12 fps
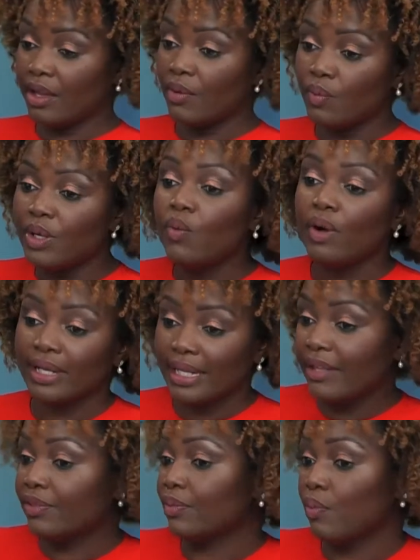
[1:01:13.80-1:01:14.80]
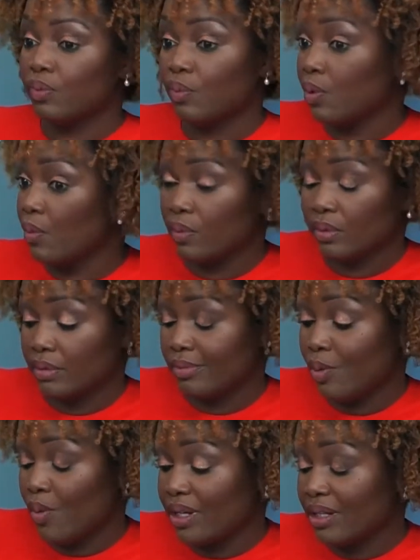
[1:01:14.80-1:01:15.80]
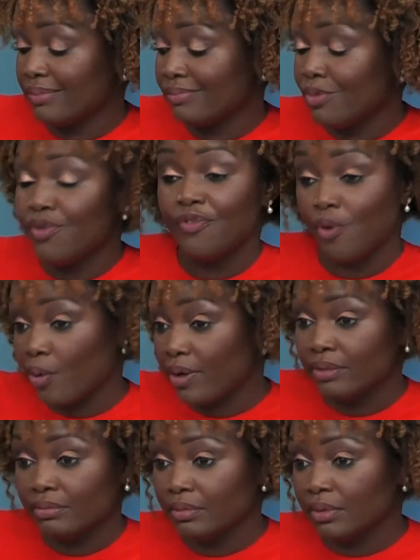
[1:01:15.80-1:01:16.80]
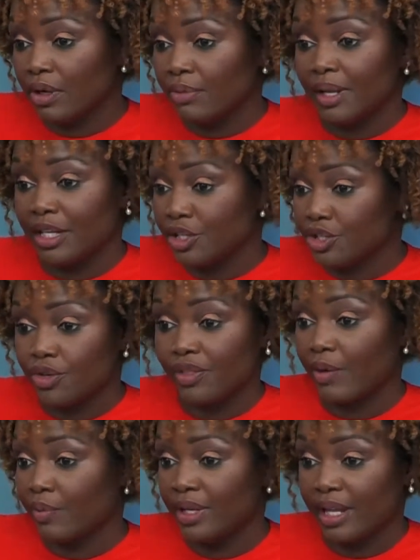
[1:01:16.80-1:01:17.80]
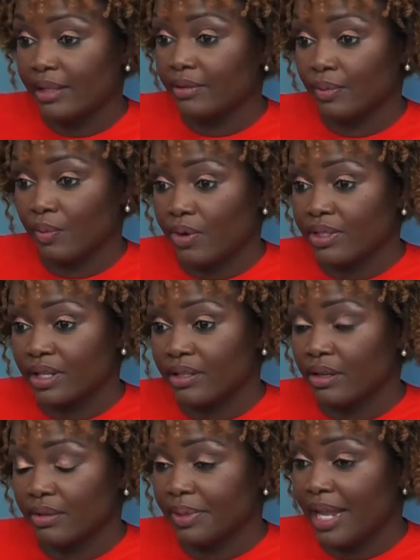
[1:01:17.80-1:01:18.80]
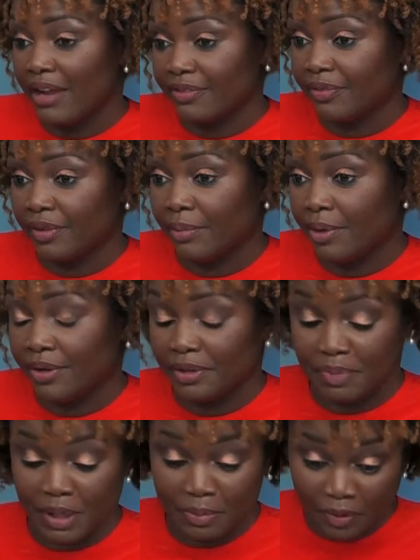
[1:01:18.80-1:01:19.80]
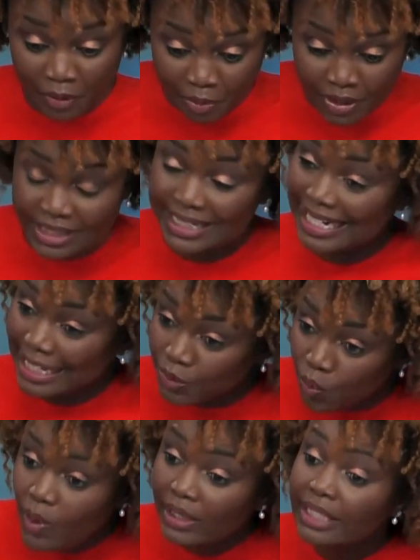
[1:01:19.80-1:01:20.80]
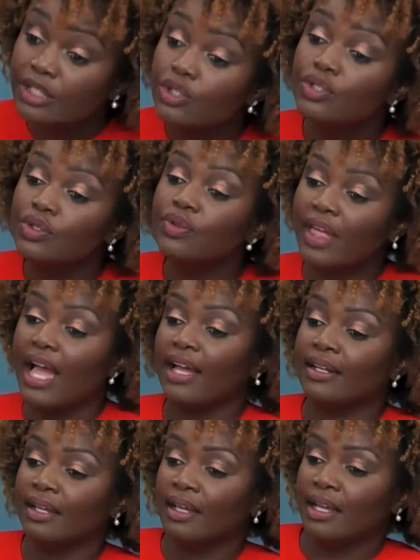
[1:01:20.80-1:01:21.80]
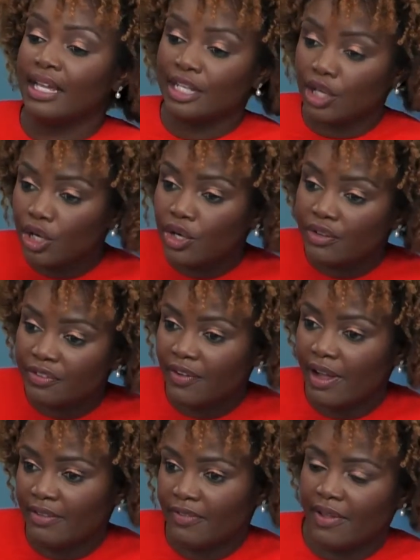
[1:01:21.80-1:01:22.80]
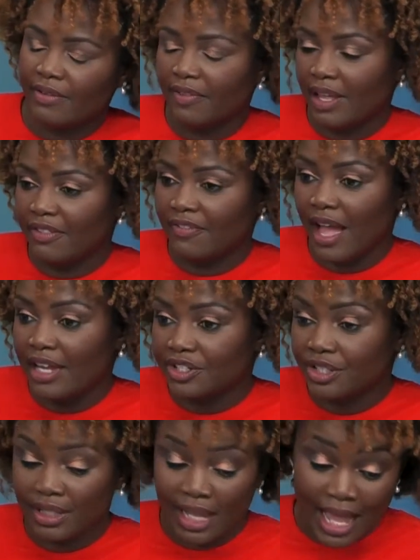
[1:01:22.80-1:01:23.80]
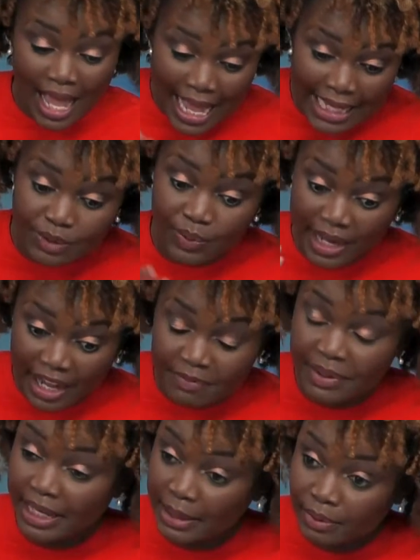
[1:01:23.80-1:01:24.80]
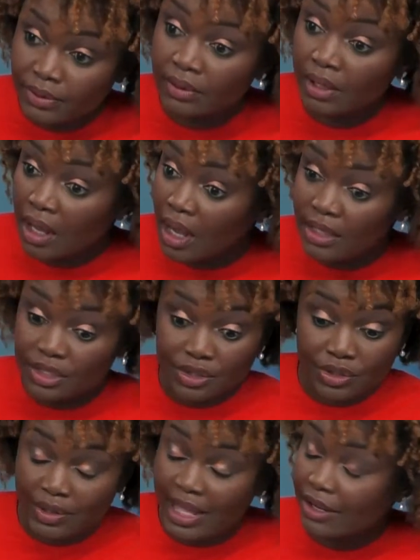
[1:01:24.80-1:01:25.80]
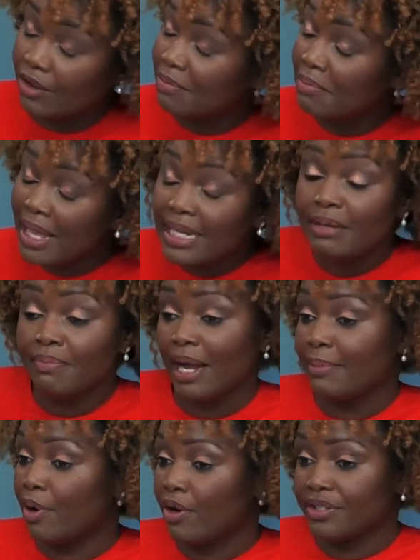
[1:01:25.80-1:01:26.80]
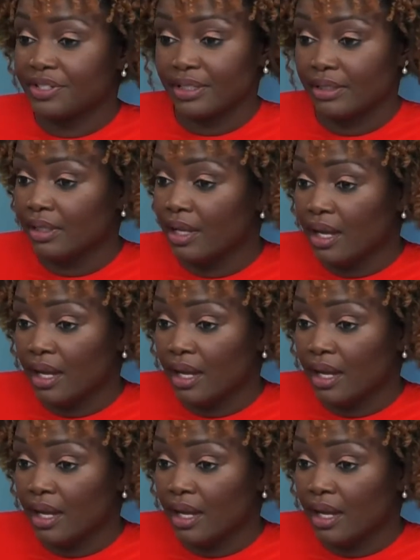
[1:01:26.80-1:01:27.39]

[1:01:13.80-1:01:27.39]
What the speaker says: we want to move forward on making sure that we get the work done on behalf of the American people. The President is willing to do that in a good faith fashion, as we have been able to do that on many bipartisan